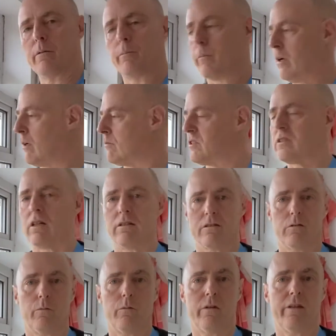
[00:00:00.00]
but I'll start
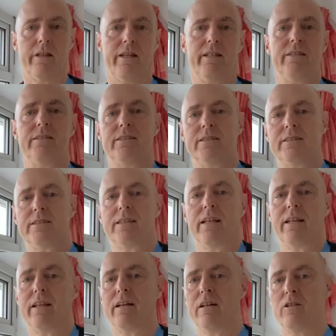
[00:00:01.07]
off with these
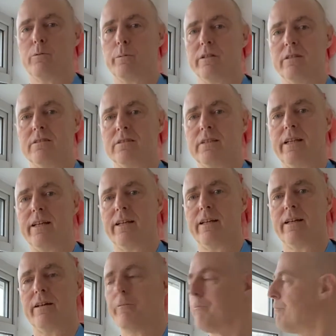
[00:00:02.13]
openers
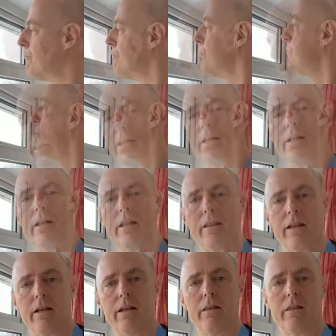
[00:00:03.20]
here.
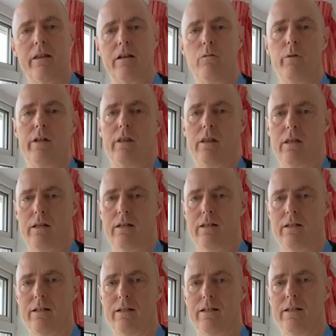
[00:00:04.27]
The only thing with
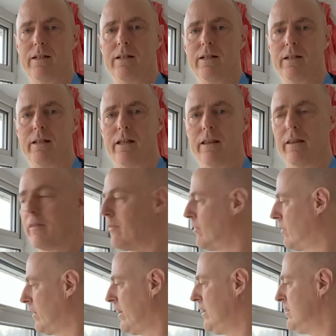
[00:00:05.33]

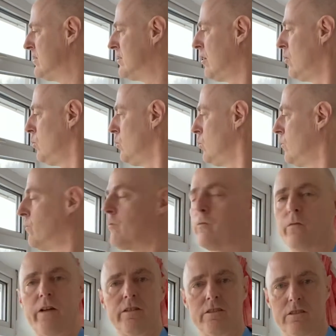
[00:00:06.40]
these old
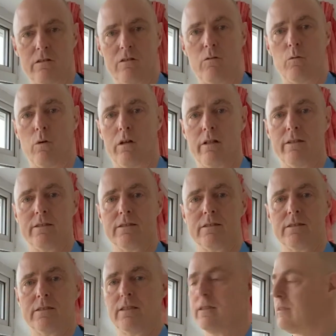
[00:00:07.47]
fashioned
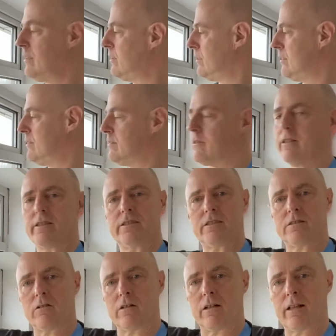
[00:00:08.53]
ones is they're actually
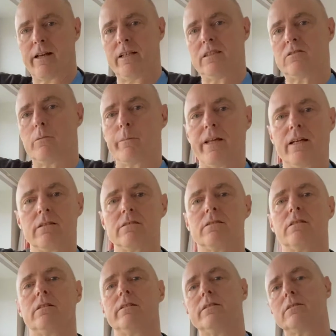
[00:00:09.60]
sort of glazed from the
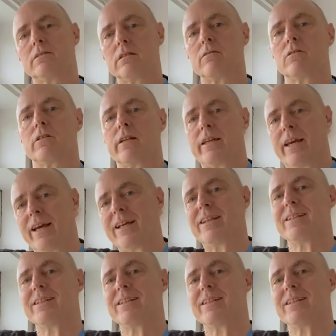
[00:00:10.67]
outside, so I've got to get